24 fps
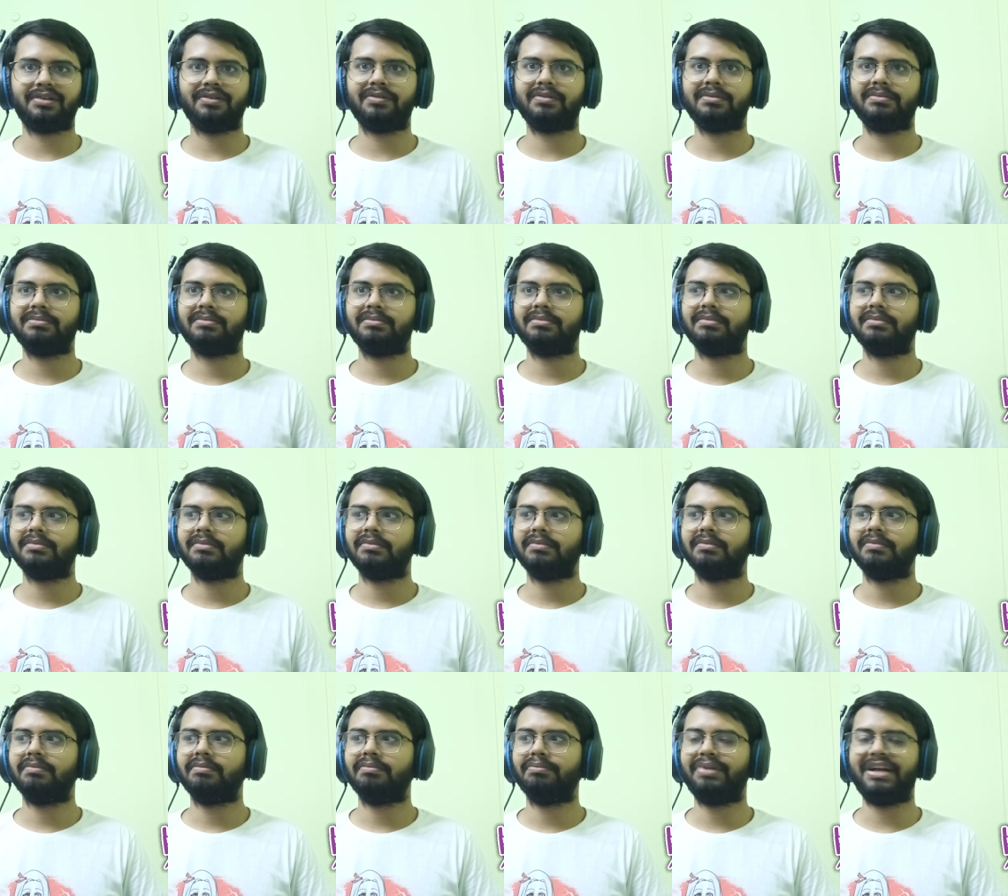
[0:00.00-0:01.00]
like, you know,
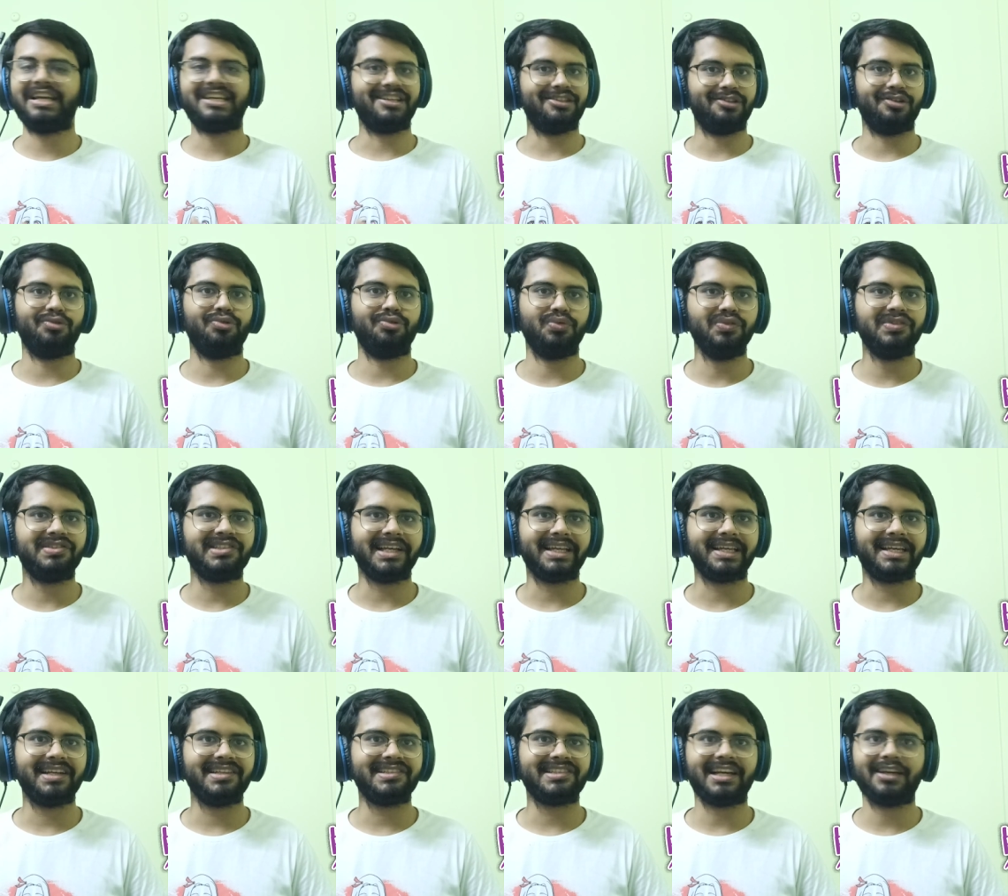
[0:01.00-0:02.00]
breaking the rules,
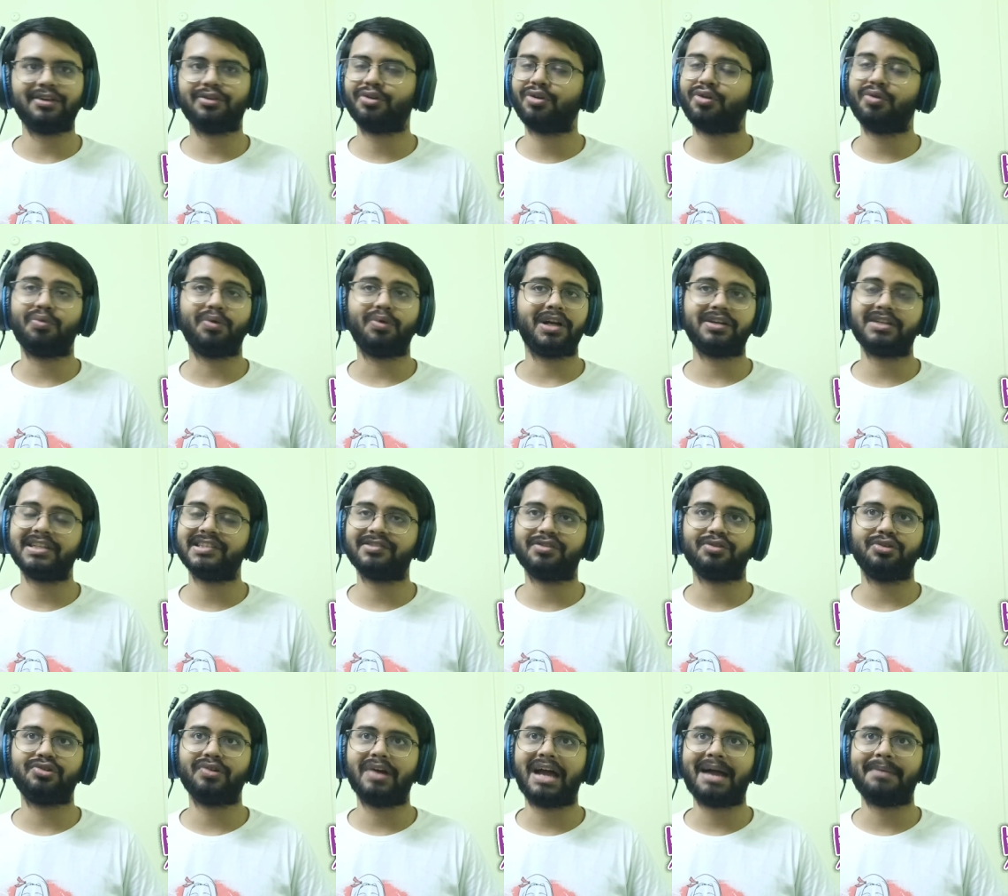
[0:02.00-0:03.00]
I guess. I don't know what is
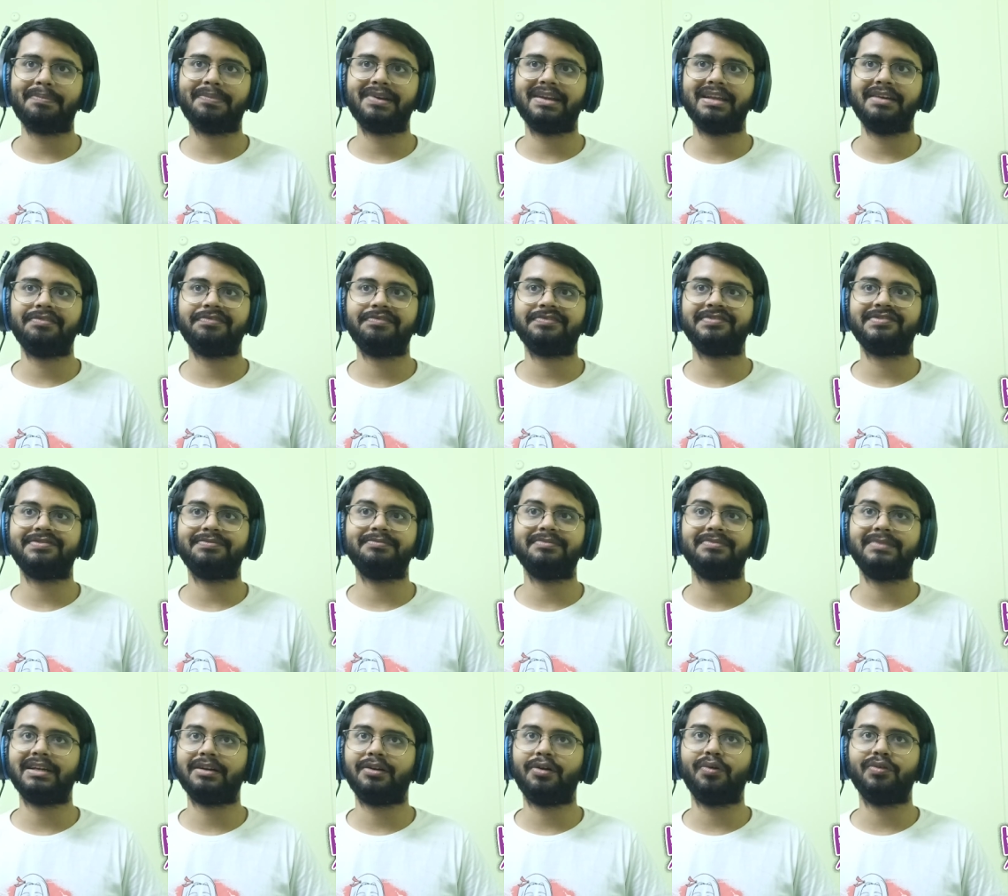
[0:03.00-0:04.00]
going to happen if
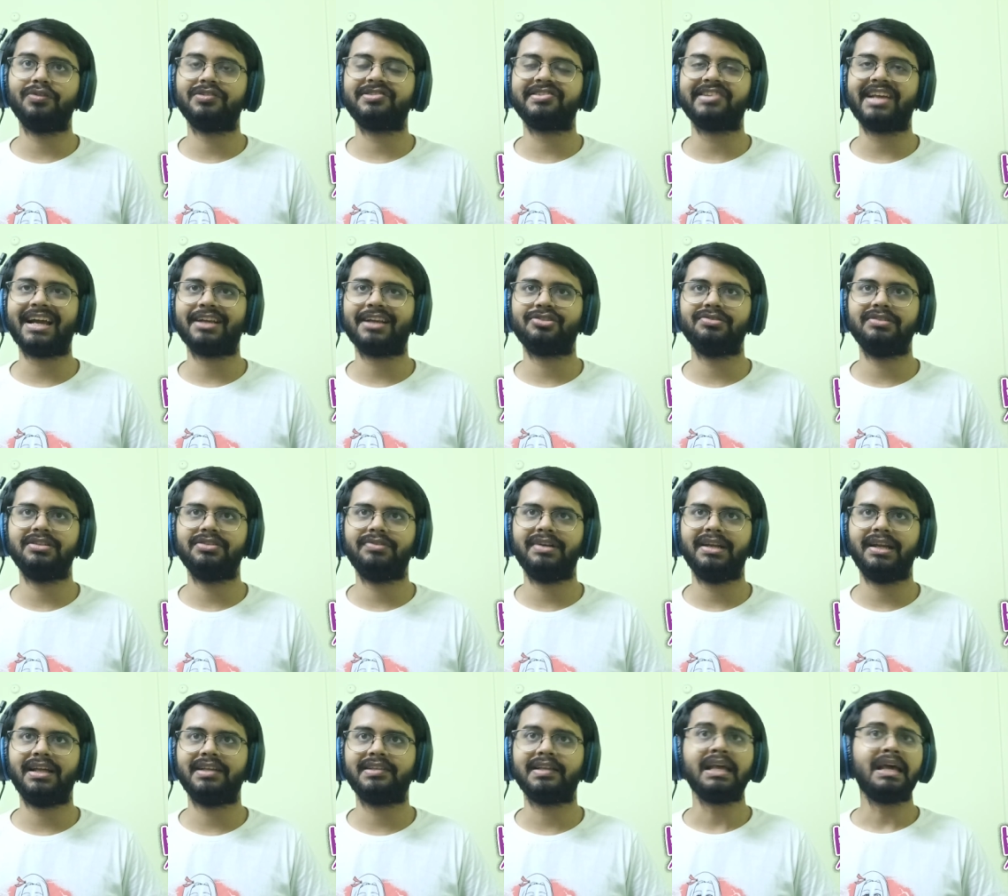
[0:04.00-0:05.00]
the ghosts actually
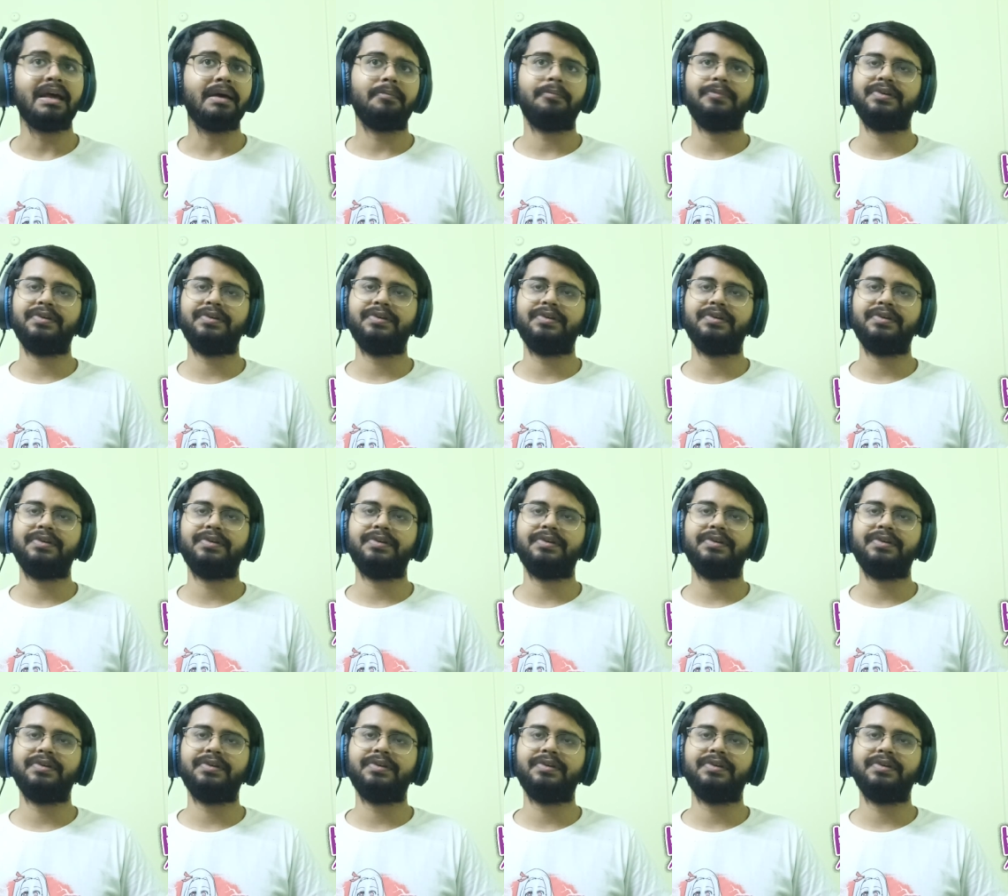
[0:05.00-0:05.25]
realize.